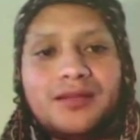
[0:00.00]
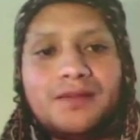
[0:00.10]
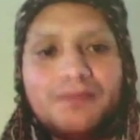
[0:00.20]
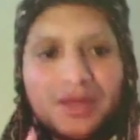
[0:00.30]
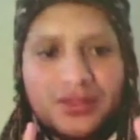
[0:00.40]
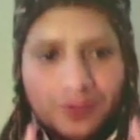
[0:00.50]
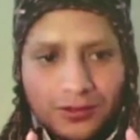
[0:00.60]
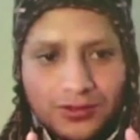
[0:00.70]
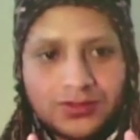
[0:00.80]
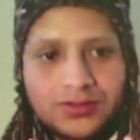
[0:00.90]
But
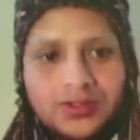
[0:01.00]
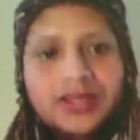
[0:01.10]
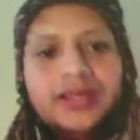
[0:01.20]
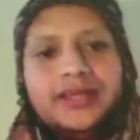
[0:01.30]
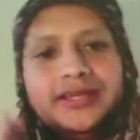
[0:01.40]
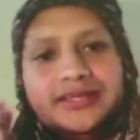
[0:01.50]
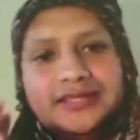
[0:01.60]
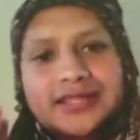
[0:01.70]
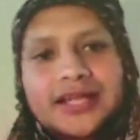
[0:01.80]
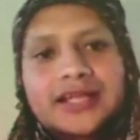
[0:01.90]
also, it's
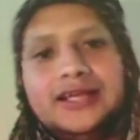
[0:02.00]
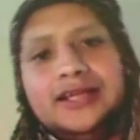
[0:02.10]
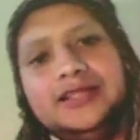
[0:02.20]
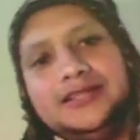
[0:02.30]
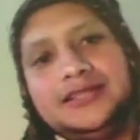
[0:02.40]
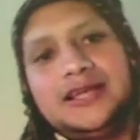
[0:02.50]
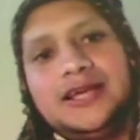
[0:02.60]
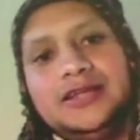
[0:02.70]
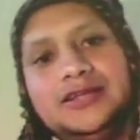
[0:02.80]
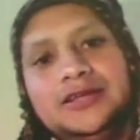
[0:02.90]
delicate this
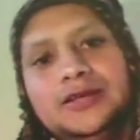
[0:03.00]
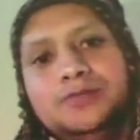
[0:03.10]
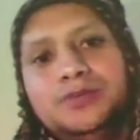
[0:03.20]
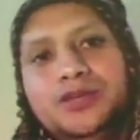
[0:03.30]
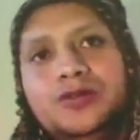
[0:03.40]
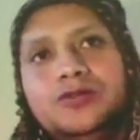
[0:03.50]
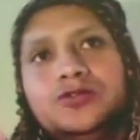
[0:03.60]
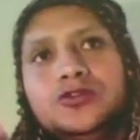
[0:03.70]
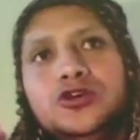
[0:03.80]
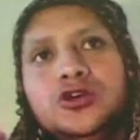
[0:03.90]
time,
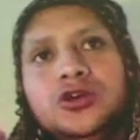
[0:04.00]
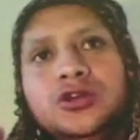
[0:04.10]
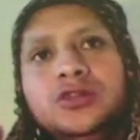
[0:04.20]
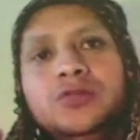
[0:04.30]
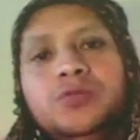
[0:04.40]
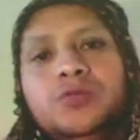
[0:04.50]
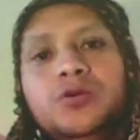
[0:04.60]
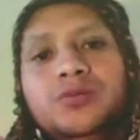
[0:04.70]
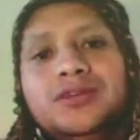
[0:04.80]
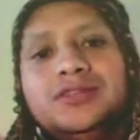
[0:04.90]
because the
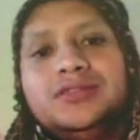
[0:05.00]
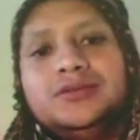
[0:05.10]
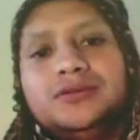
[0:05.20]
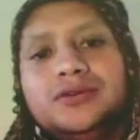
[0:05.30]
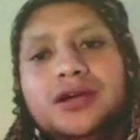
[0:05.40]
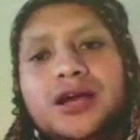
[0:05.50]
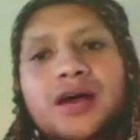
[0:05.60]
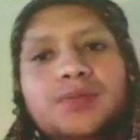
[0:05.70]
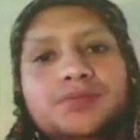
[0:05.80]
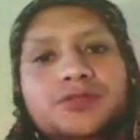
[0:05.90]
women
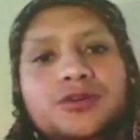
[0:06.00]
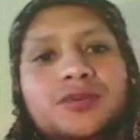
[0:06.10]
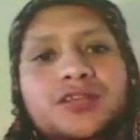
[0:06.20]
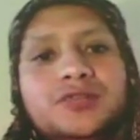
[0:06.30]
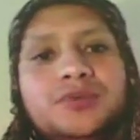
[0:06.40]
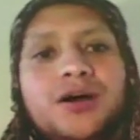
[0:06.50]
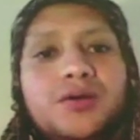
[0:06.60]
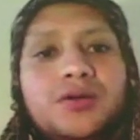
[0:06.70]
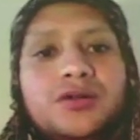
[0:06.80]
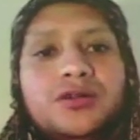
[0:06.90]
have so much
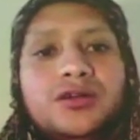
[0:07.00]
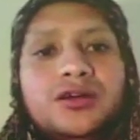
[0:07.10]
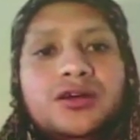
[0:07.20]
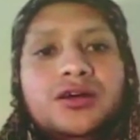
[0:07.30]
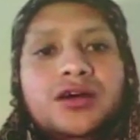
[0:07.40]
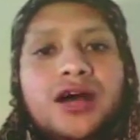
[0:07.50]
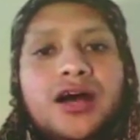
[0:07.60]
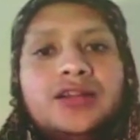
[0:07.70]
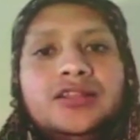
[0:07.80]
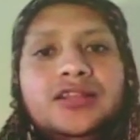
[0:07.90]
power
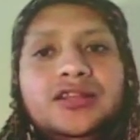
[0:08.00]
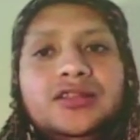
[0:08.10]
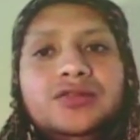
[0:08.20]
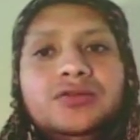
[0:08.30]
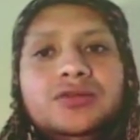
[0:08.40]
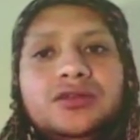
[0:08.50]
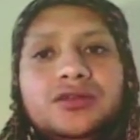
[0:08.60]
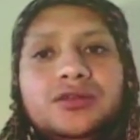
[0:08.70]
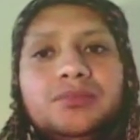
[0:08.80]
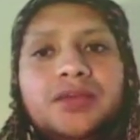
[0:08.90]
and need to
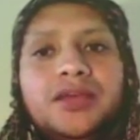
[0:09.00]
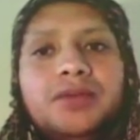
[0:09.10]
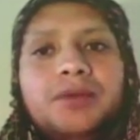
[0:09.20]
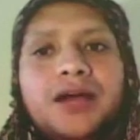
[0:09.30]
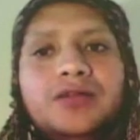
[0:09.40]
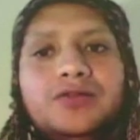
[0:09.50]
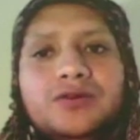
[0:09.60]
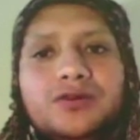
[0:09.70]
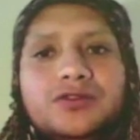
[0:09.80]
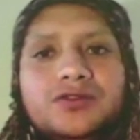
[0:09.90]
make value
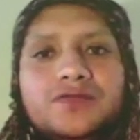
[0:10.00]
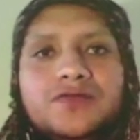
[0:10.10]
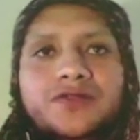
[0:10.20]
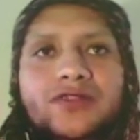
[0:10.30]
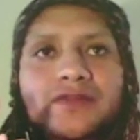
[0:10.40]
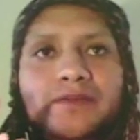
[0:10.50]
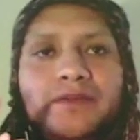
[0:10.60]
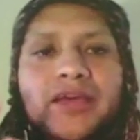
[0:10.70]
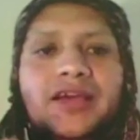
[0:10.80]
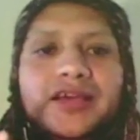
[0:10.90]
also for the
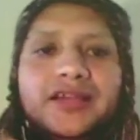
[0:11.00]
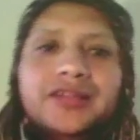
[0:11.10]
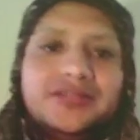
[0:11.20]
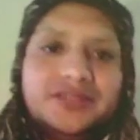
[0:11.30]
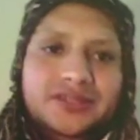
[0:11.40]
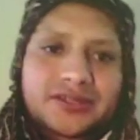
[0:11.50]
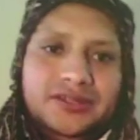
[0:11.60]
men energy,